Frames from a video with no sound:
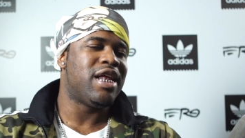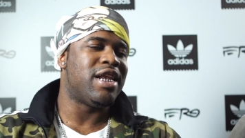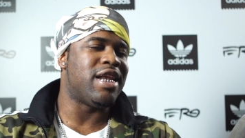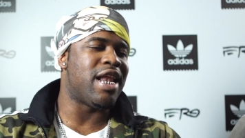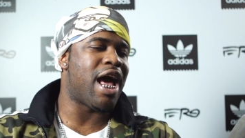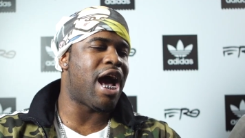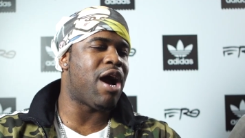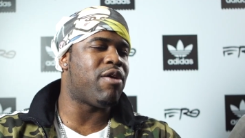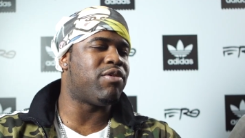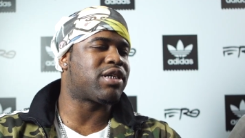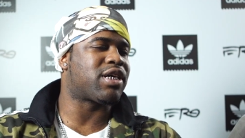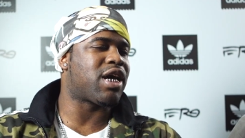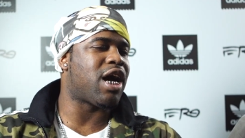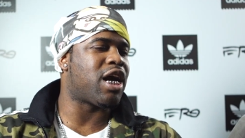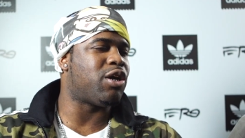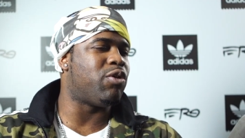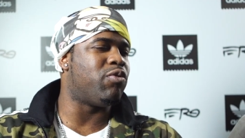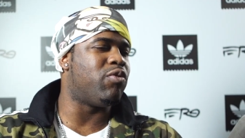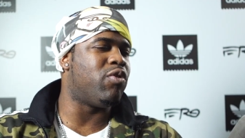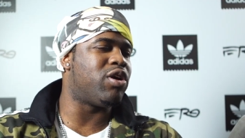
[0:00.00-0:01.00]
Now it's
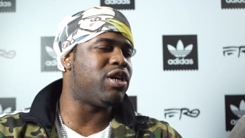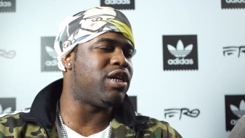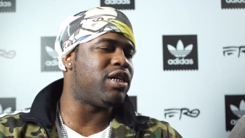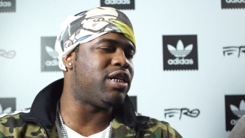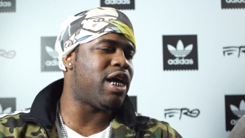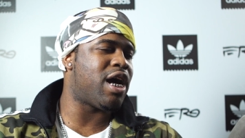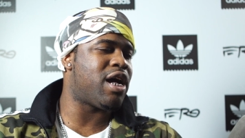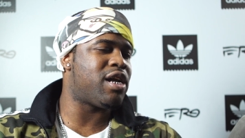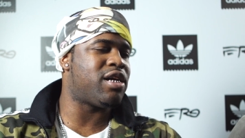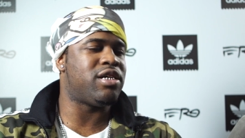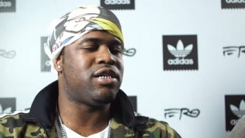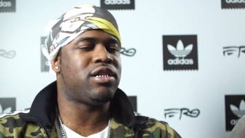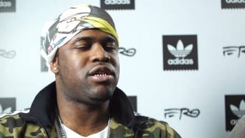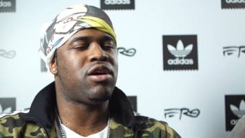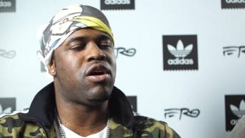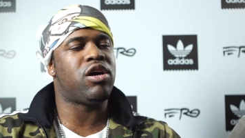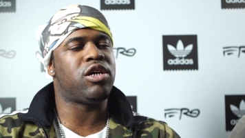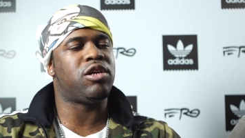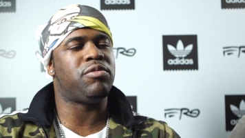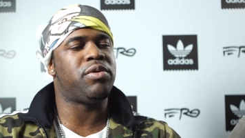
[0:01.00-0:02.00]
kind of watered down and it's
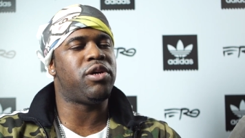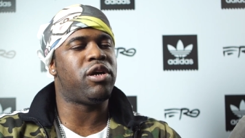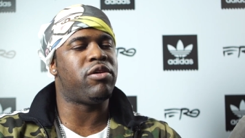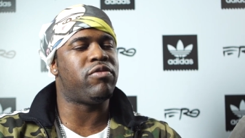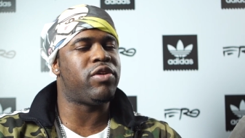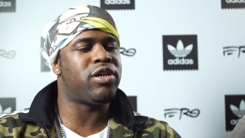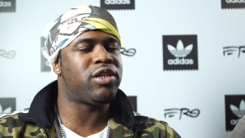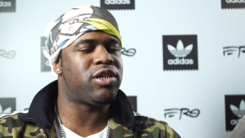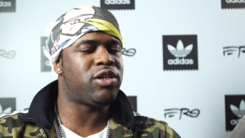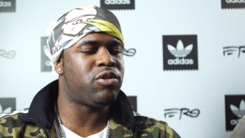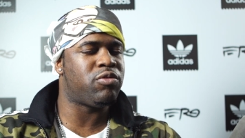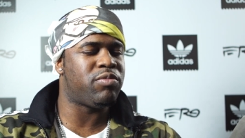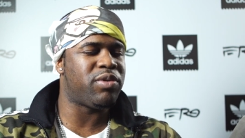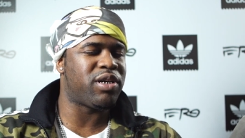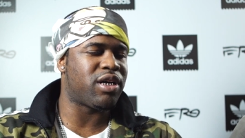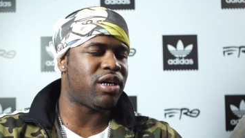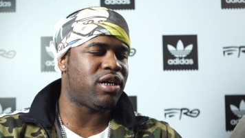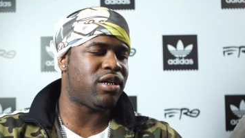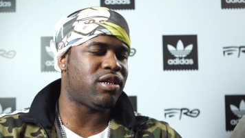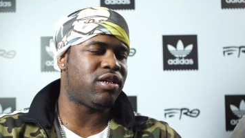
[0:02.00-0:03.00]
hard to be original
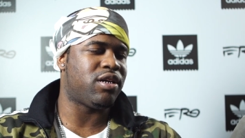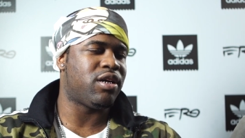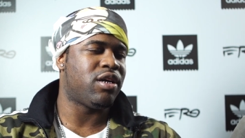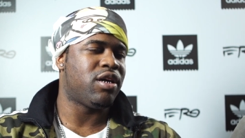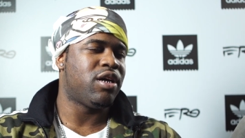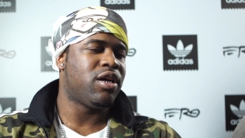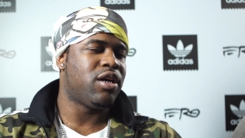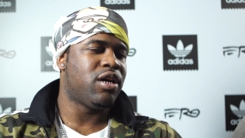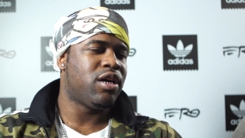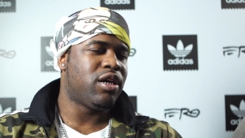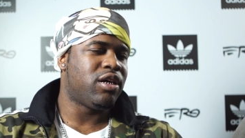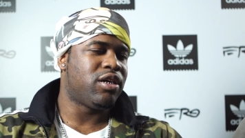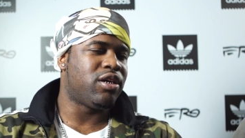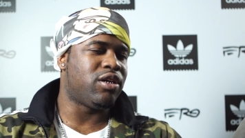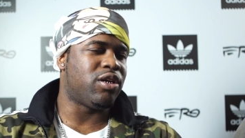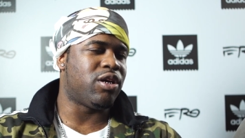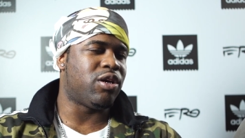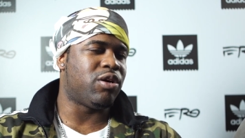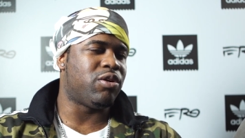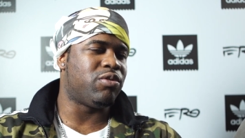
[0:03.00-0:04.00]
because,
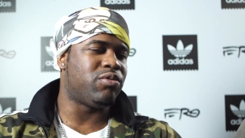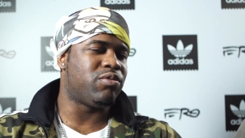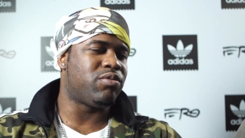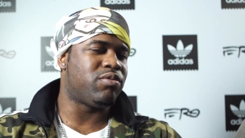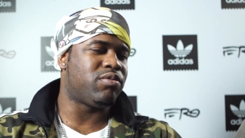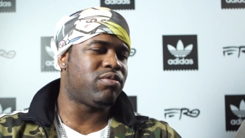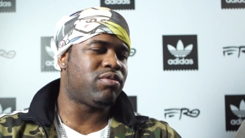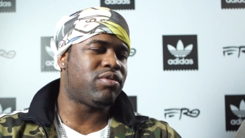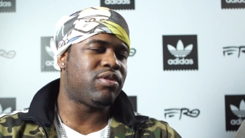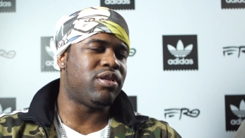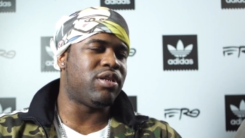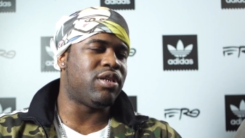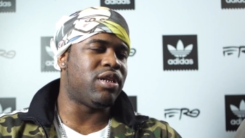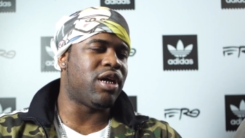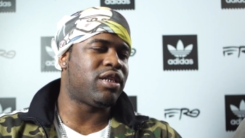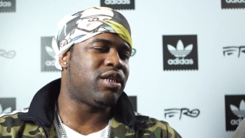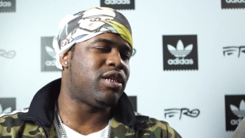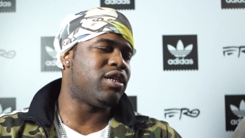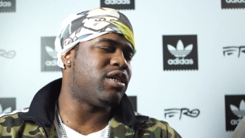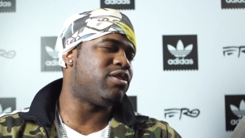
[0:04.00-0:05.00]
you know,
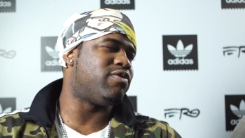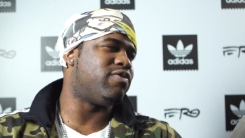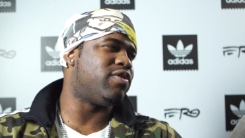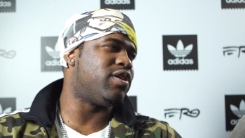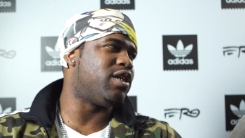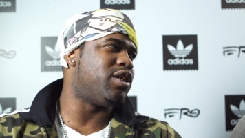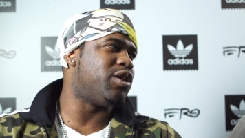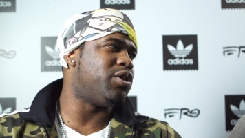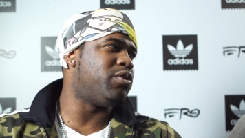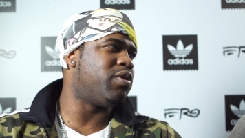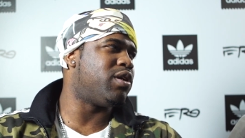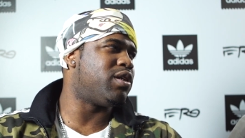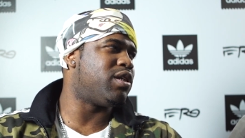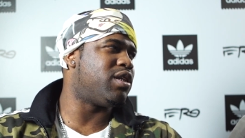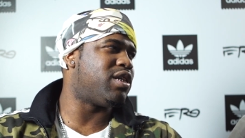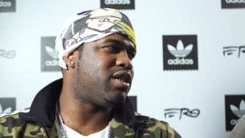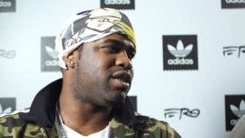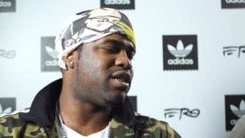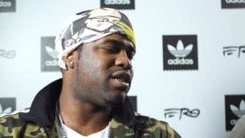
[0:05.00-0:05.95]
nothing is really new under the